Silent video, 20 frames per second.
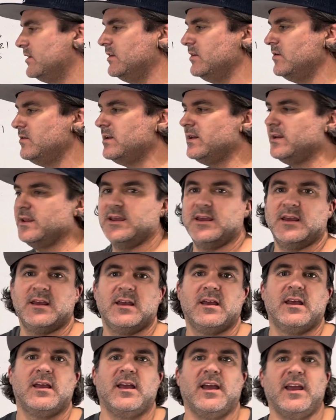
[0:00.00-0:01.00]
unity
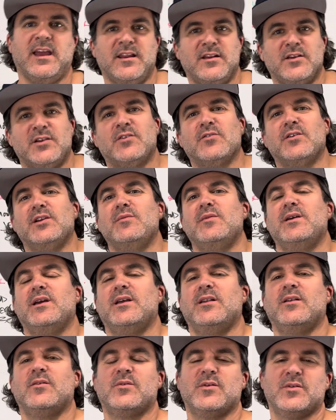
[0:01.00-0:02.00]
and agreement
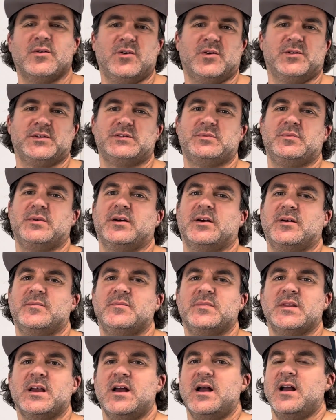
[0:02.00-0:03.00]
with the Holy
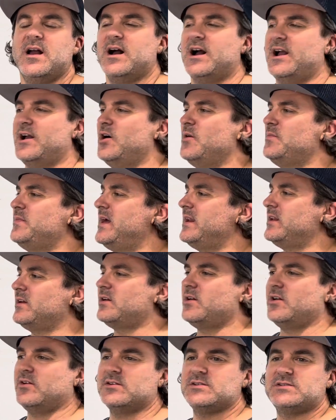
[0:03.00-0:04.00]
Spirit. I hope that
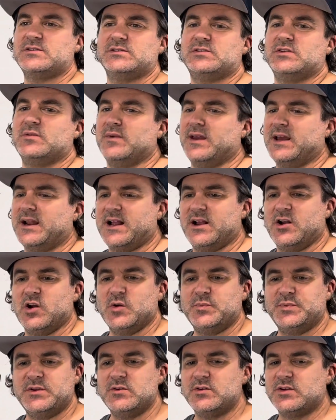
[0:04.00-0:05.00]
encourages you, man. I
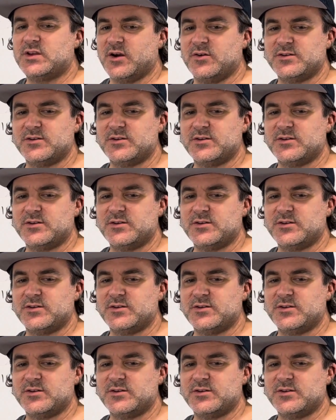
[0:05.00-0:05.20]
hope you go